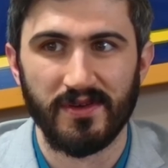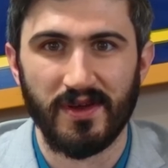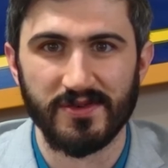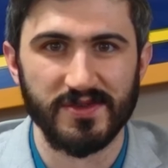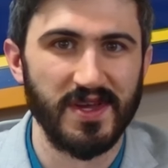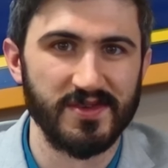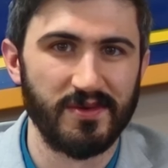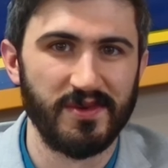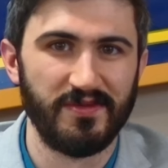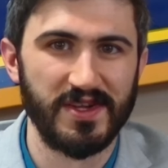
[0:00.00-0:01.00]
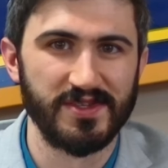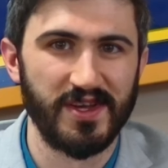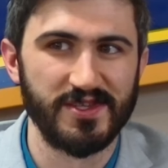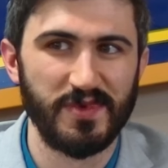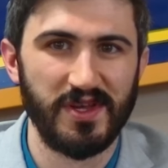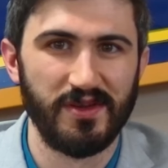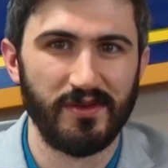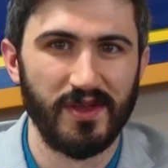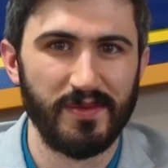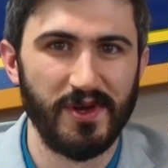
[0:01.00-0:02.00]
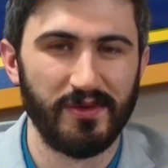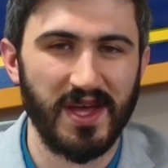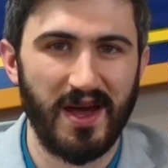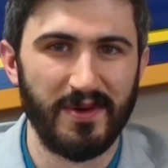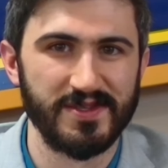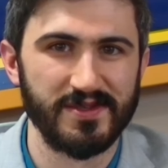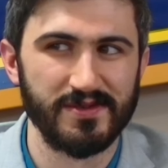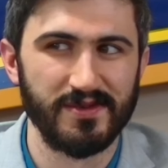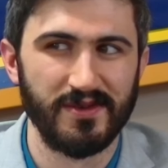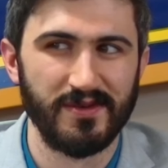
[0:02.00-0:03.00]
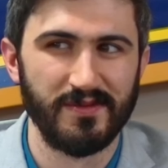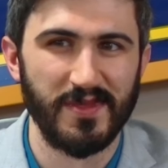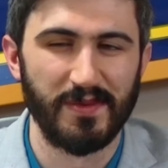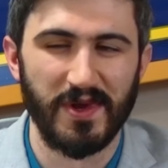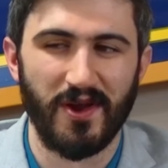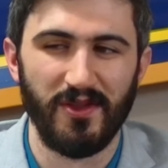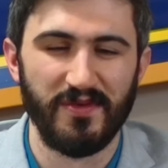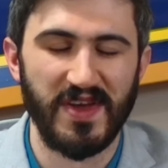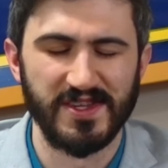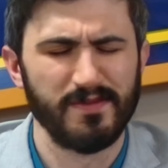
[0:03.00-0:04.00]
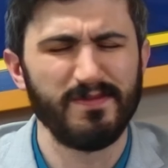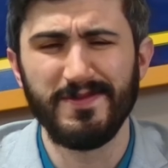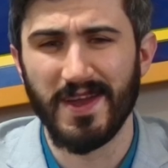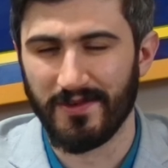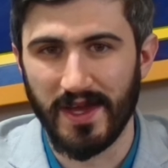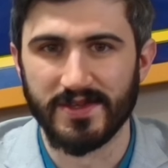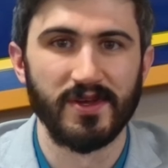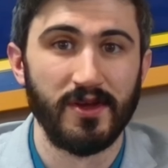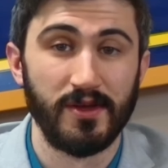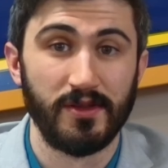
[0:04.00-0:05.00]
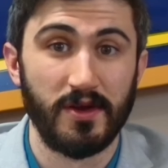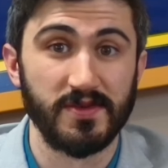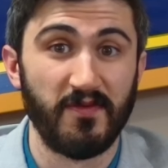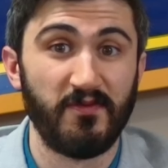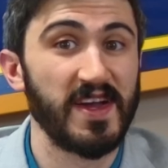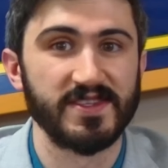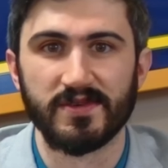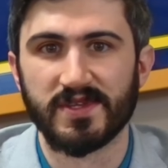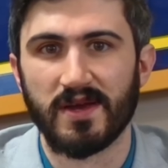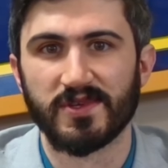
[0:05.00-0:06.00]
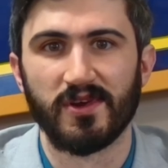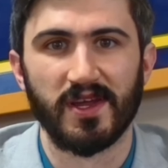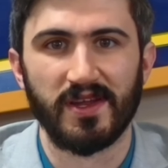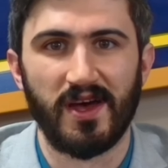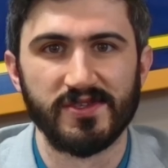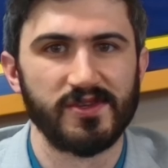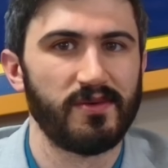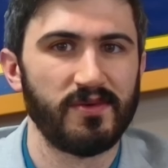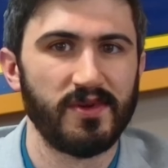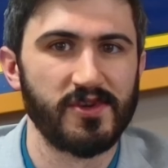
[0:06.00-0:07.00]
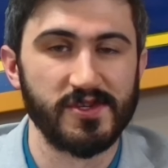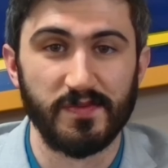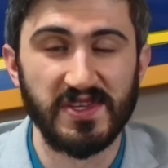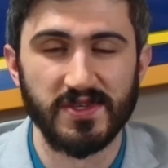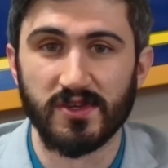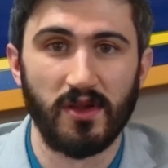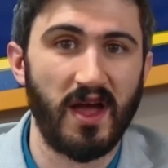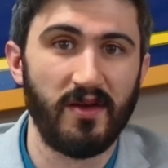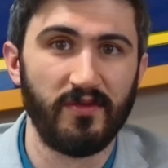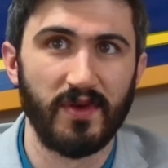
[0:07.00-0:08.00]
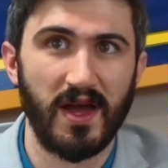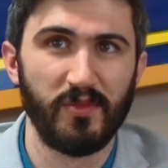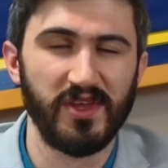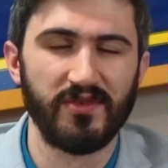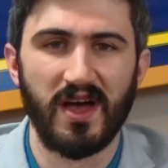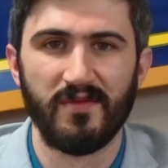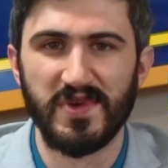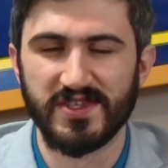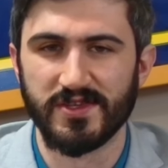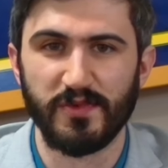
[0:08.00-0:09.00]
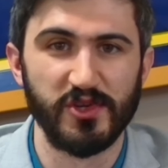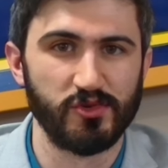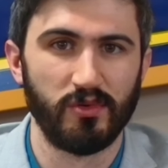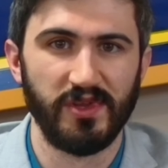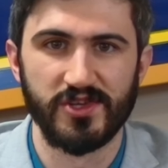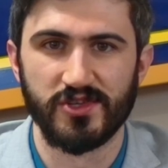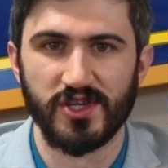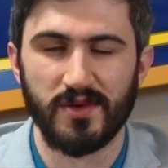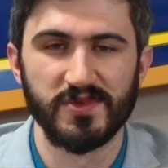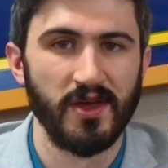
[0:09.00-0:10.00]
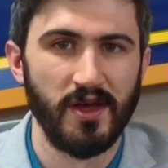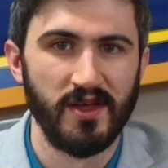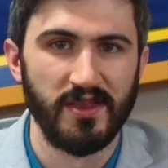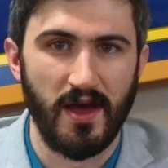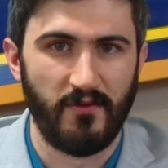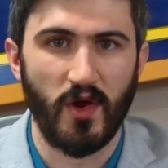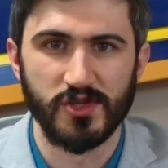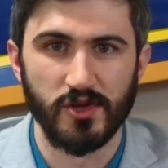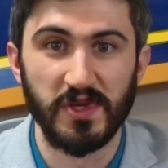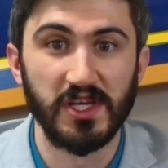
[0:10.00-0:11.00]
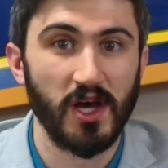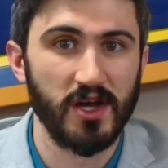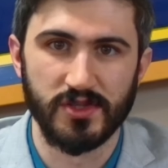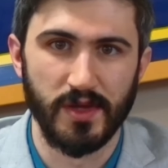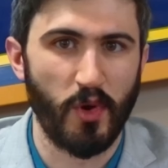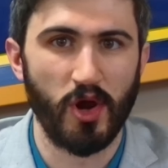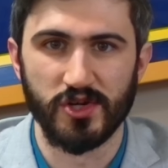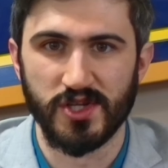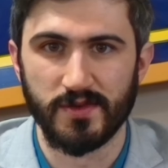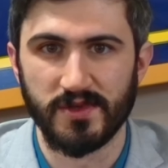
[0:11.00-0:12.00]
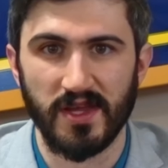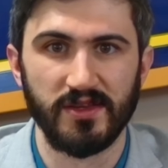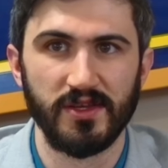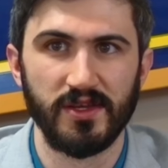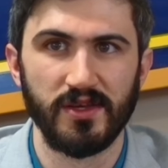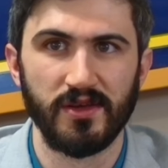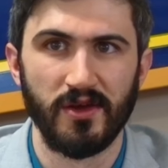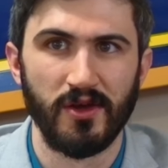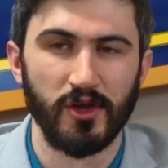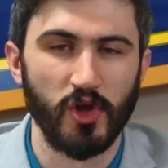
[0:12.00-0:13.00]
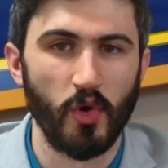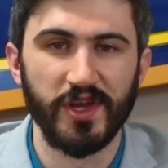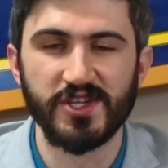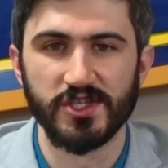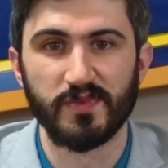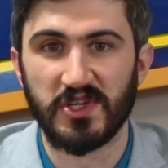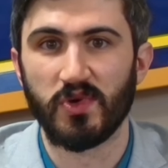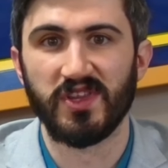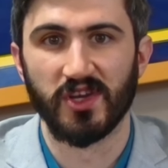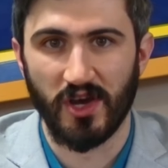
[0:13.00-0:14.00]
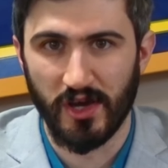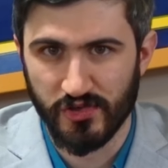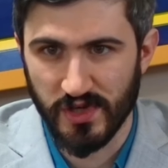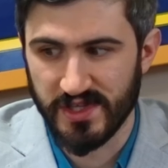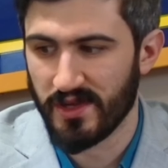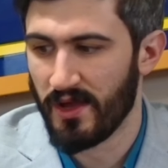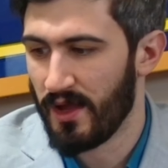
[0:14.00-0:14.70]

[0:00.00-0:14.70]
I was going to say, if someone invents light speed, let me know in the comments, make my car a little faster. Nevertheless, there's some fascinating cybersecurity technology. So in terms of business, there are a lot of, I believe, a lot of business mutual relationships that foster because of the partnerships and the cohesions between the countries.